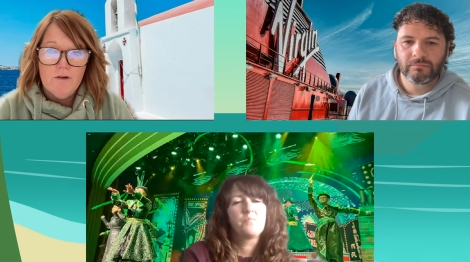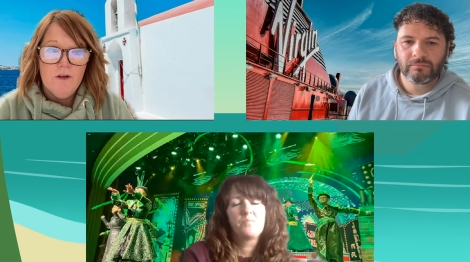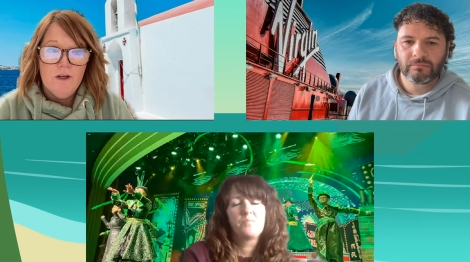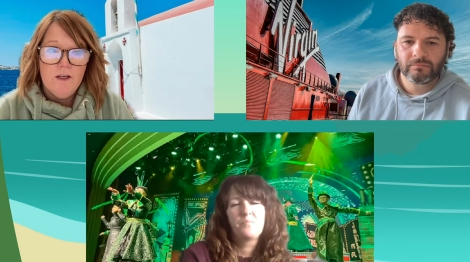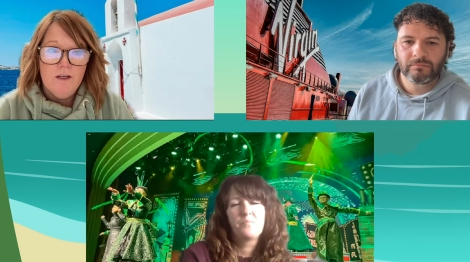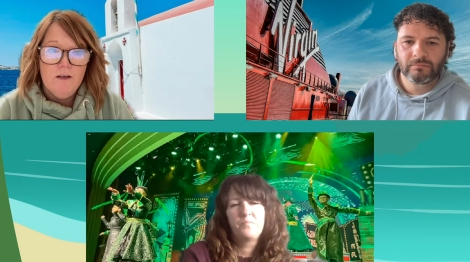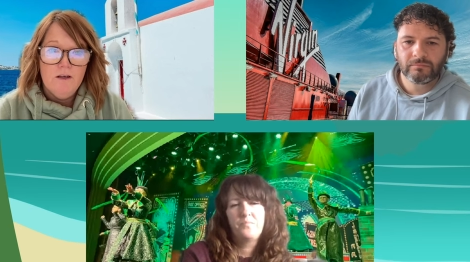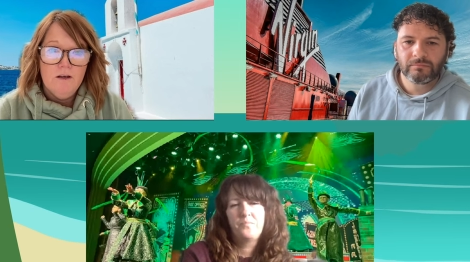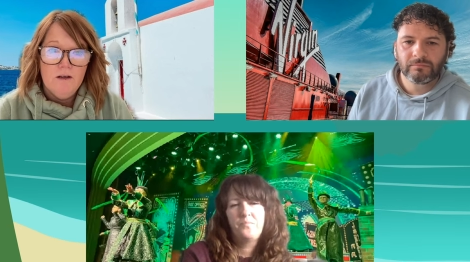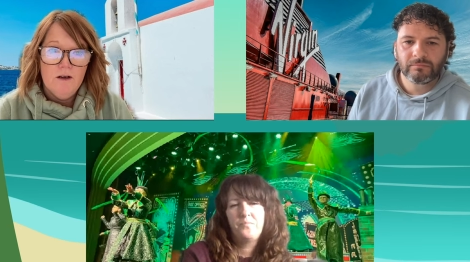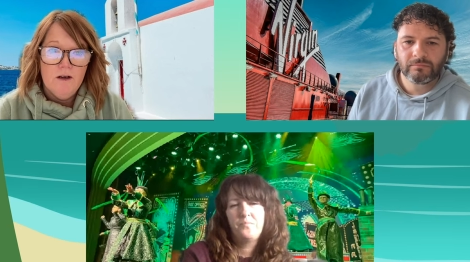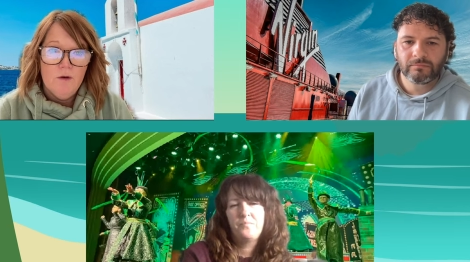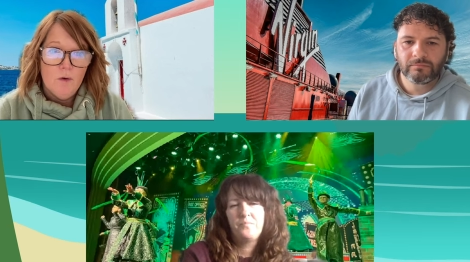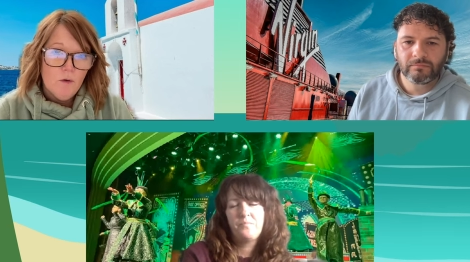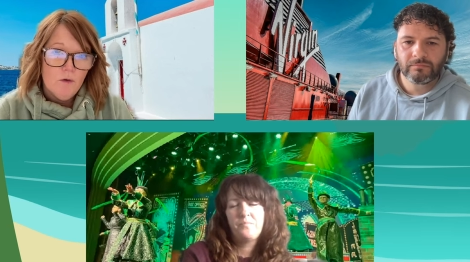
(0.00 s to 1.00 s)
Speaker 1: we were on
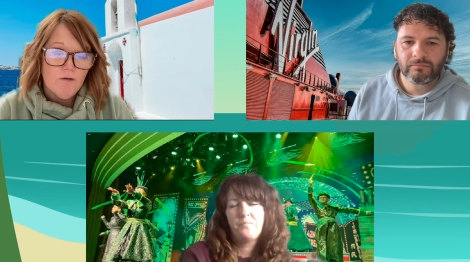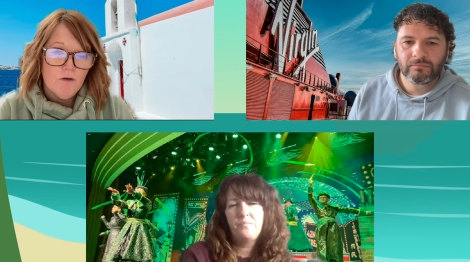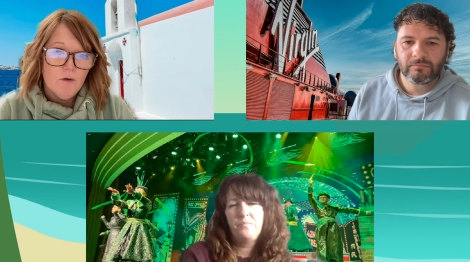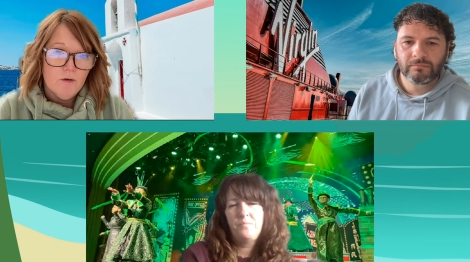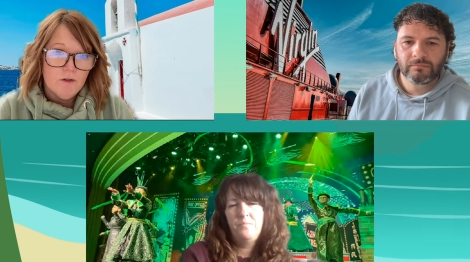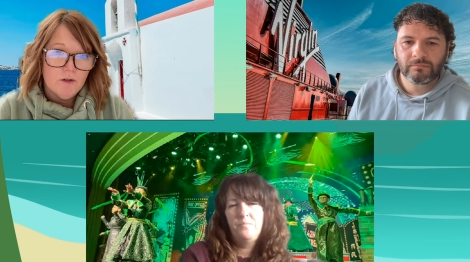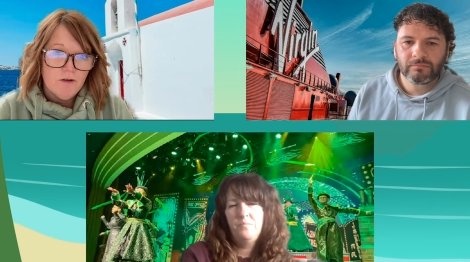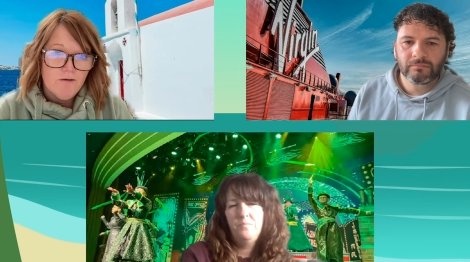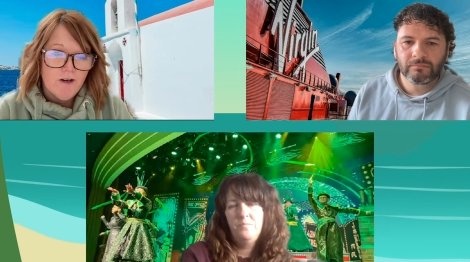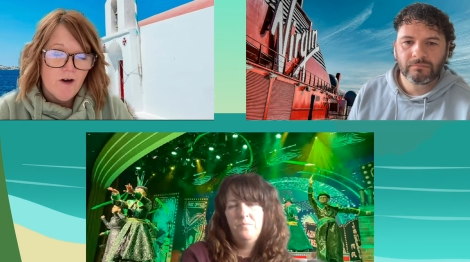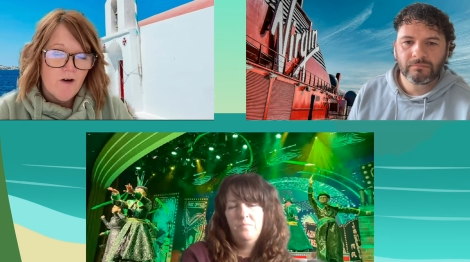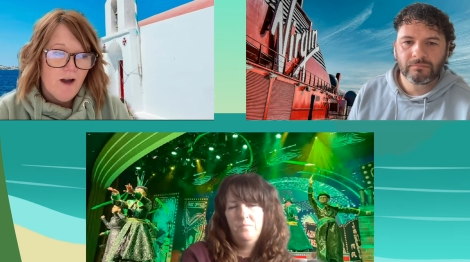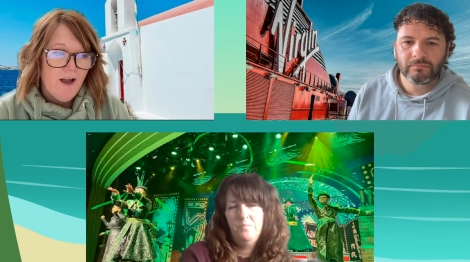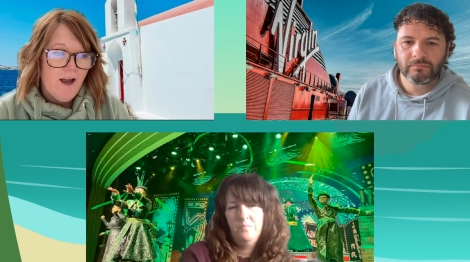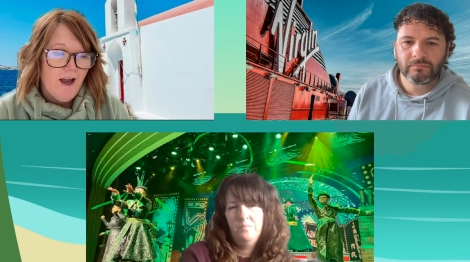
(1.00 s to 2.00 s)
the inaugural,
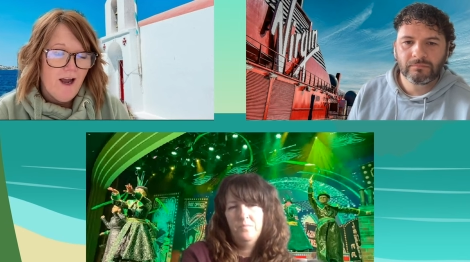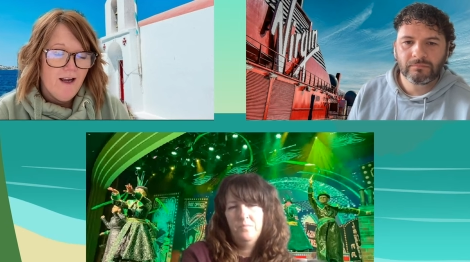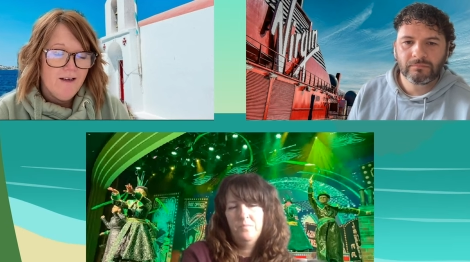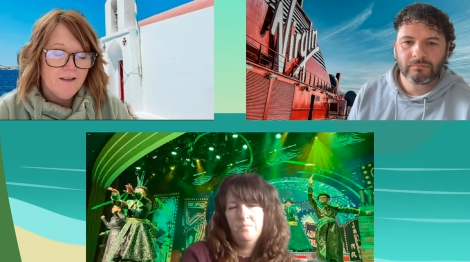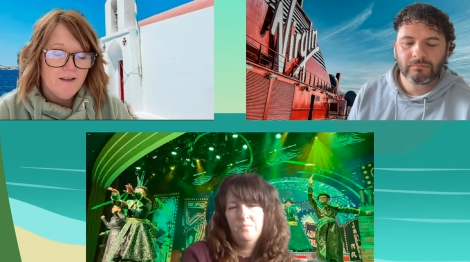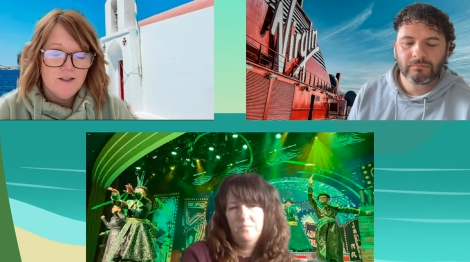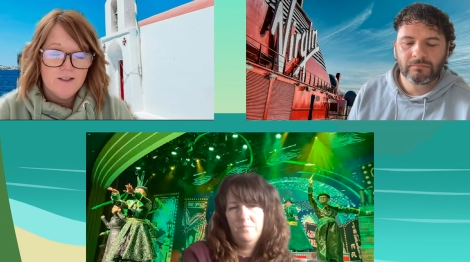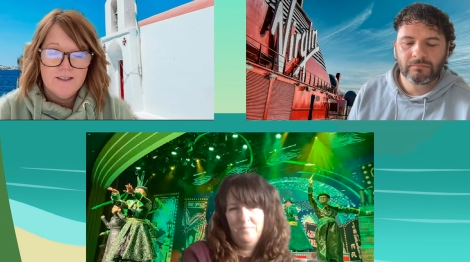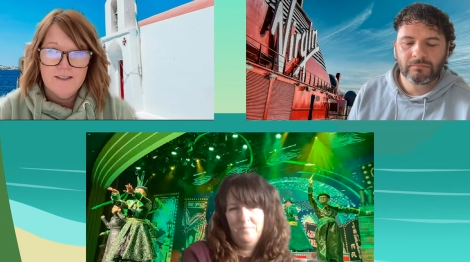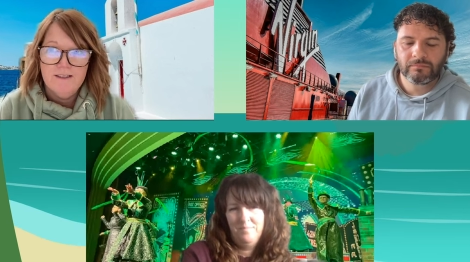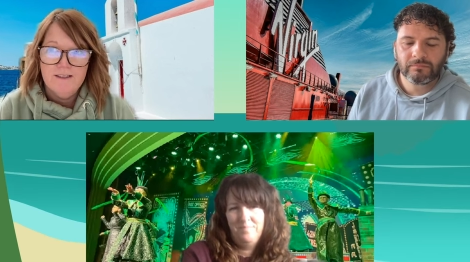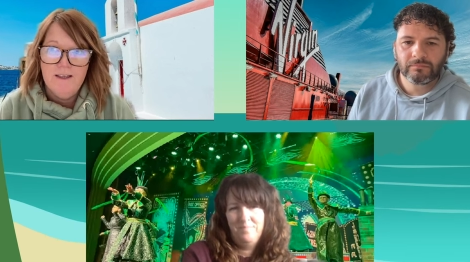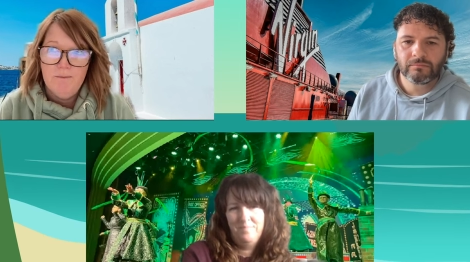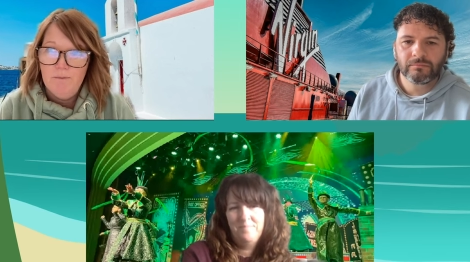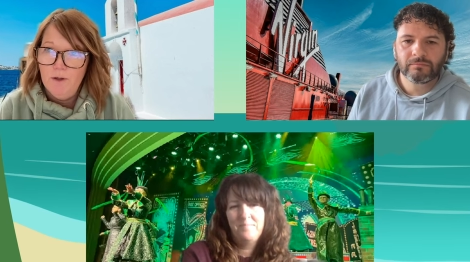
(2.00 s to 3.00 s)
Donna and I, and I
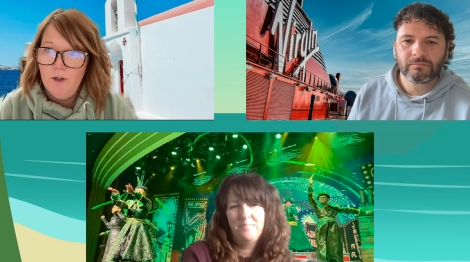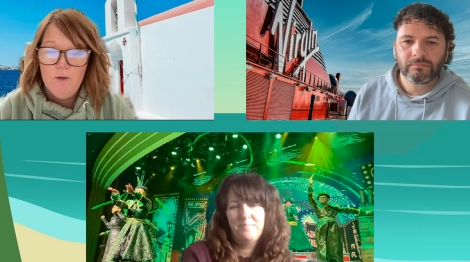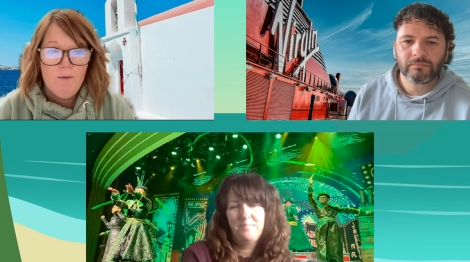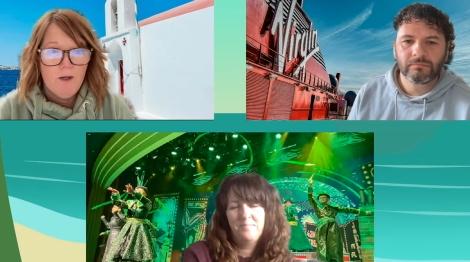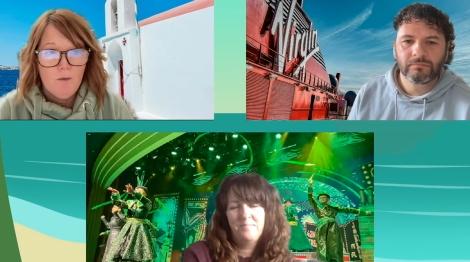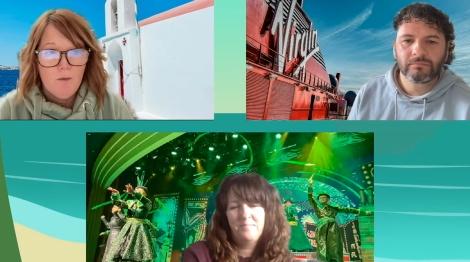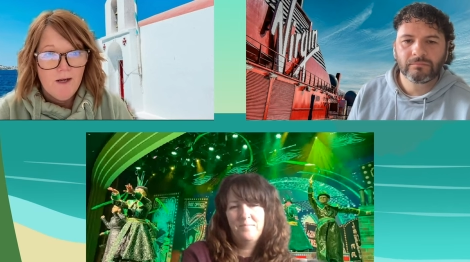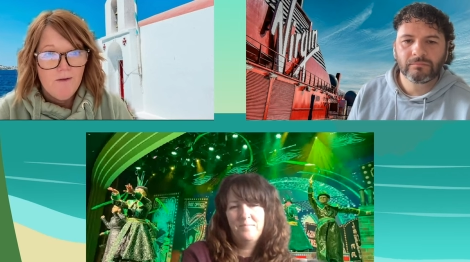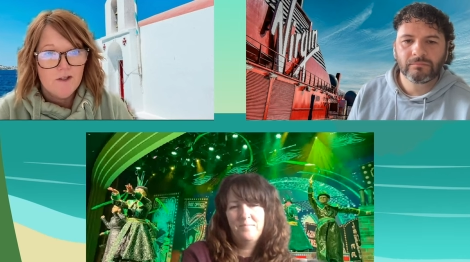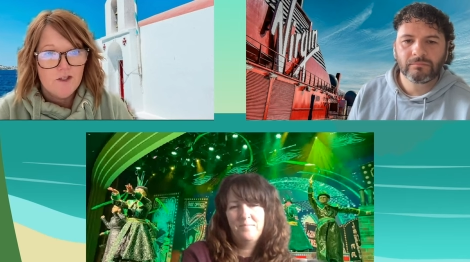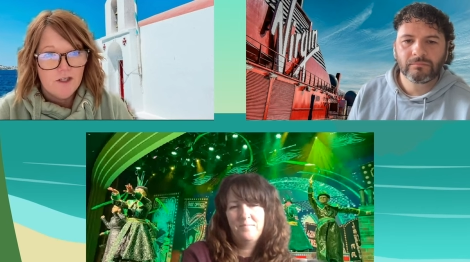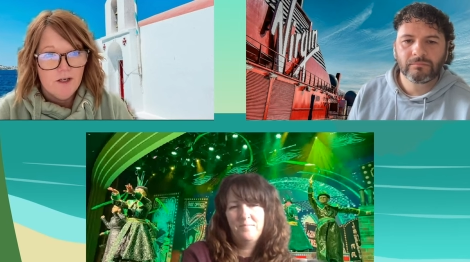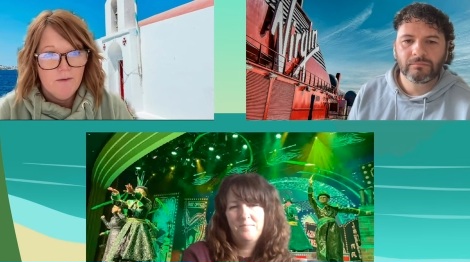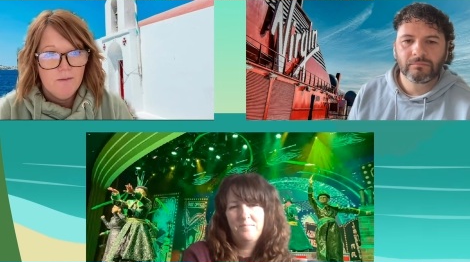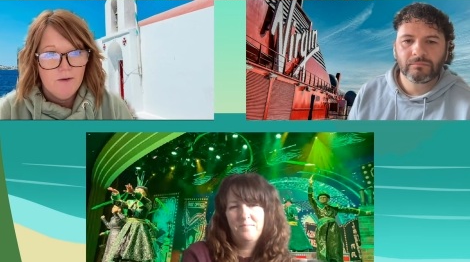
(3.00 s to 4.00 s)
just, it blew me
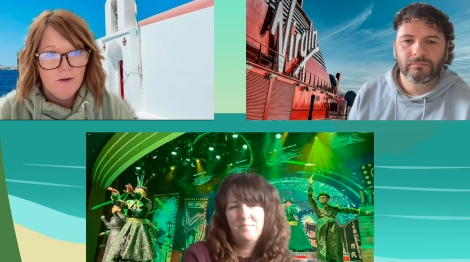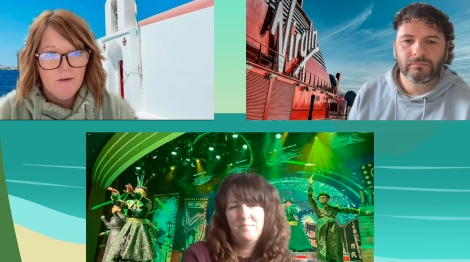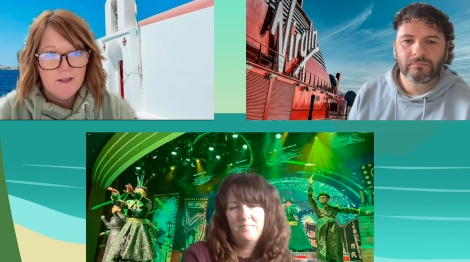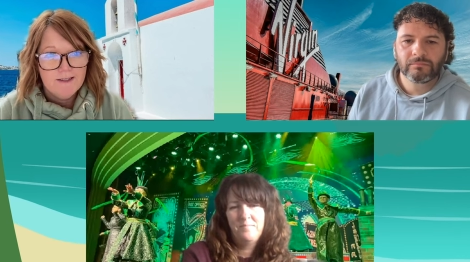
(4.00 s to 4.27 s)
away, the ship.